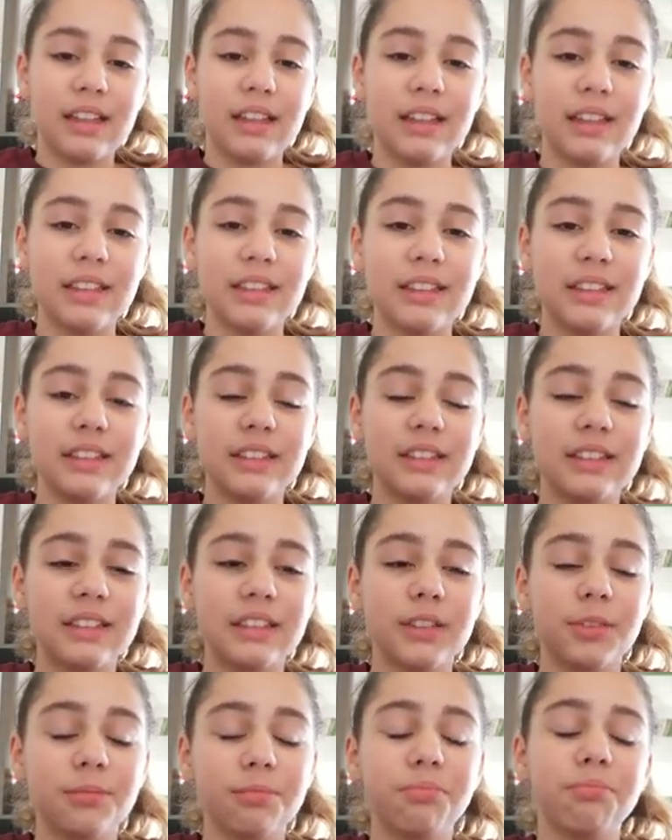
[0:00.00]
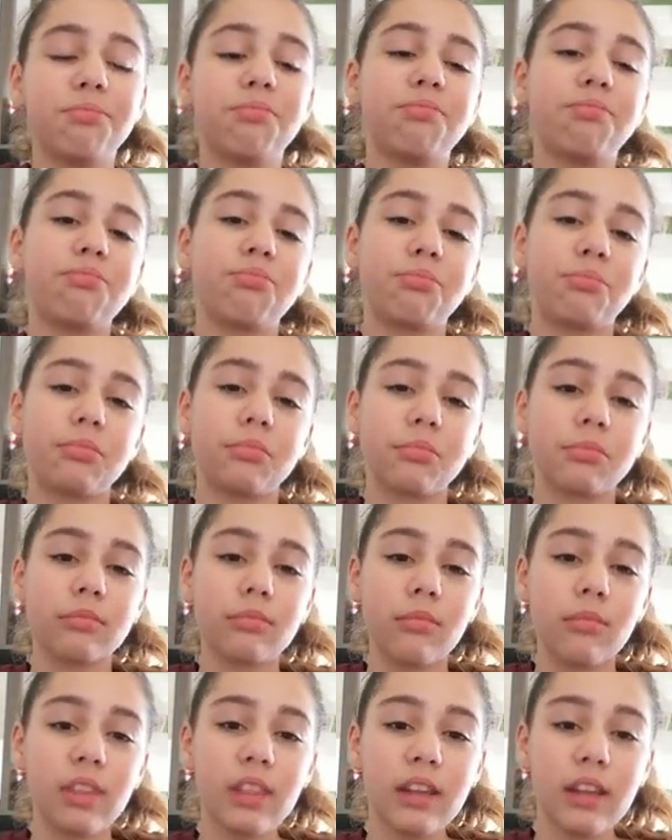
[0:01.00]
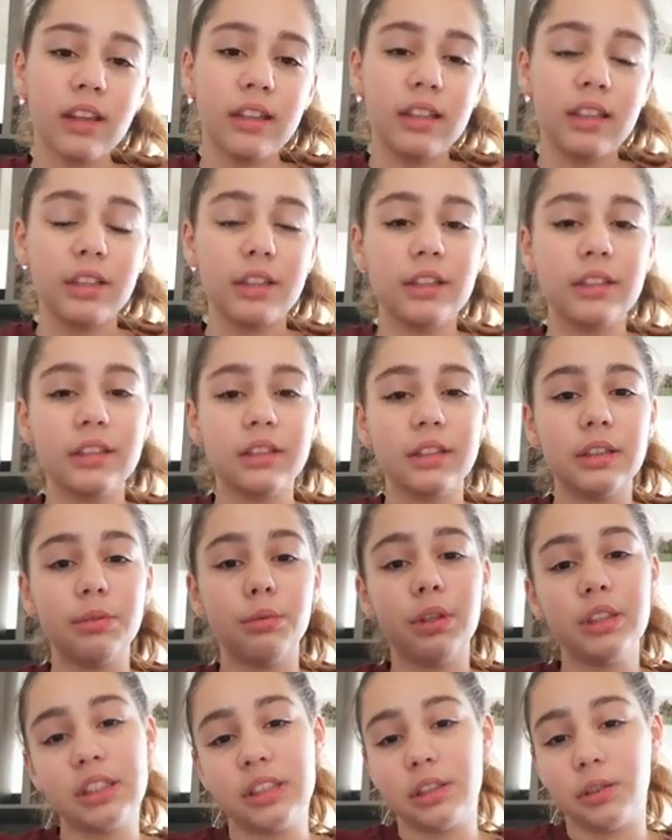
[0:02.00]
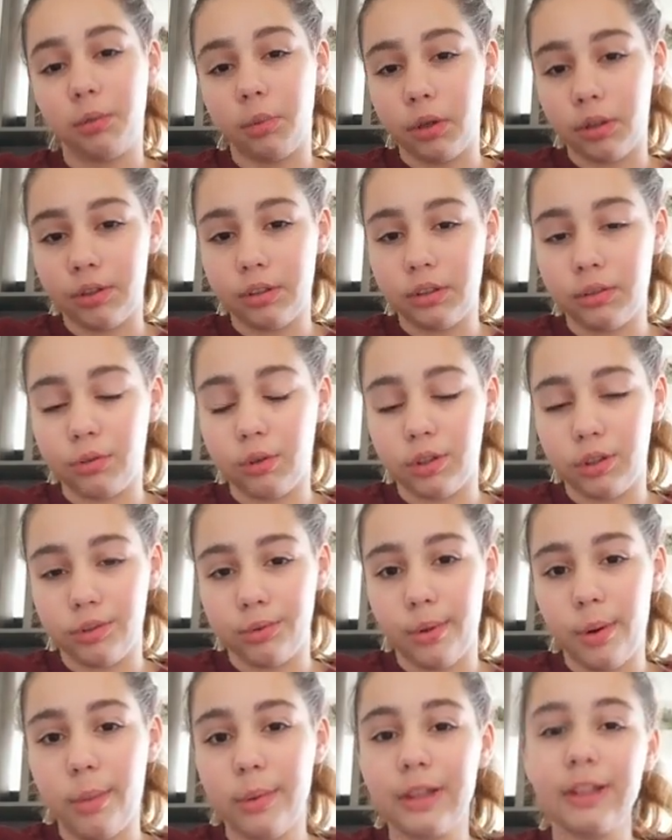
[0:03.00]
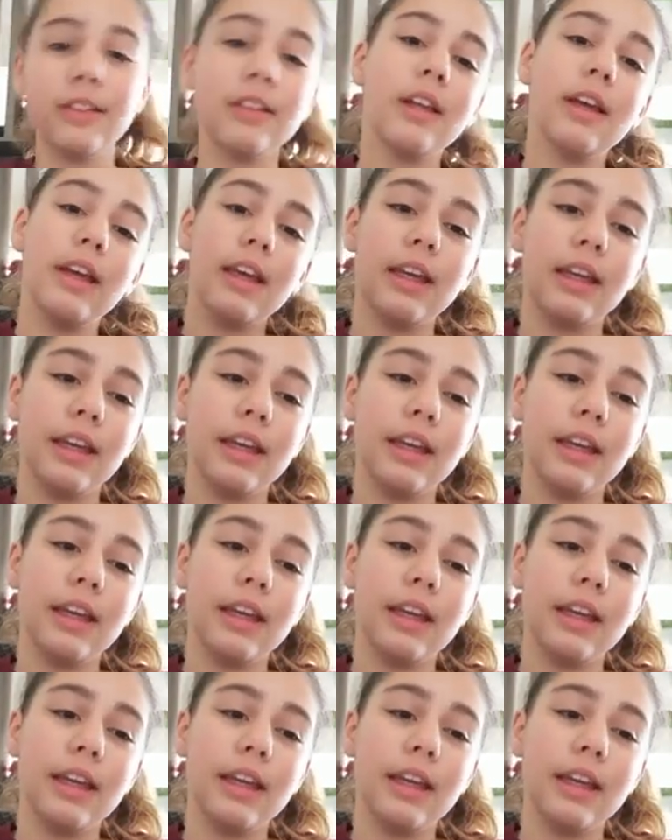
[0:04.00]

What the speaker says: And it wasn't an old woman.